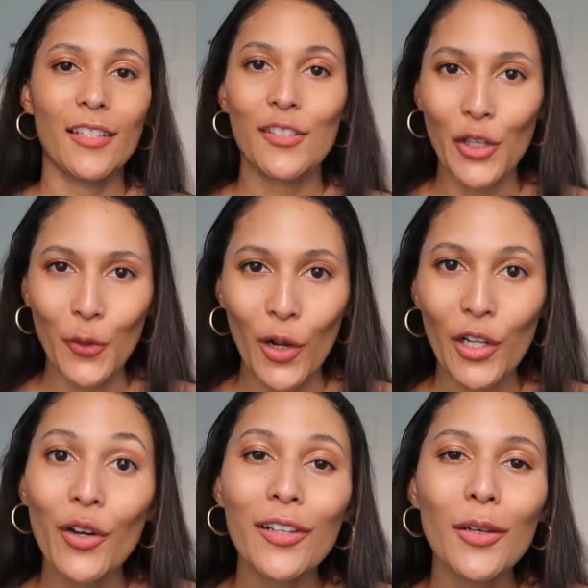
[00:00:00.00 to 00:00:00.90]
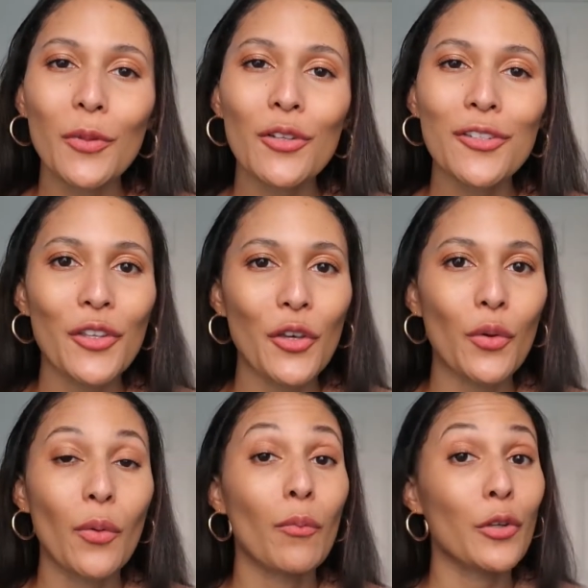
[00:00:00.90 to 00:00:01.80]
So you want to go to W G
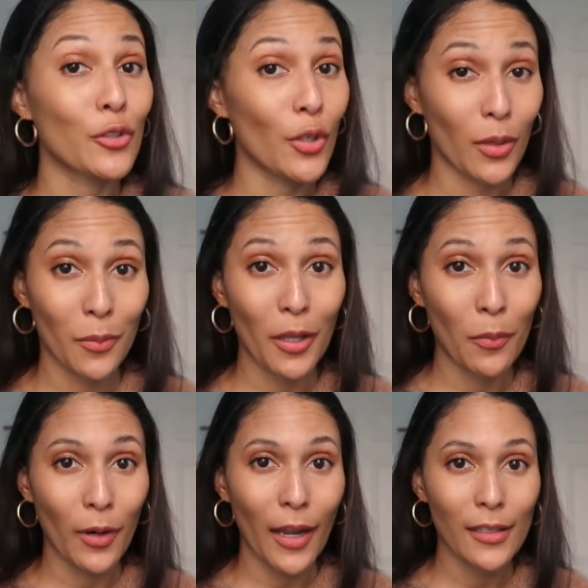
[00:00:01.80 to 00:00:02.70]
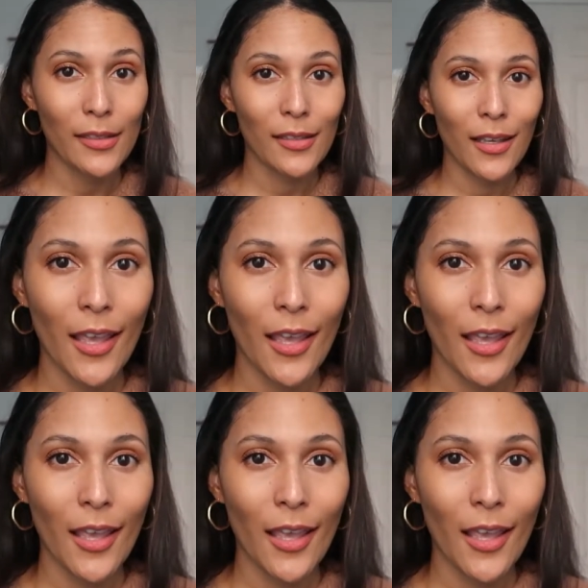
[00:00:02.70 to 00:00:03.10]
U, but you don't want to pay the price.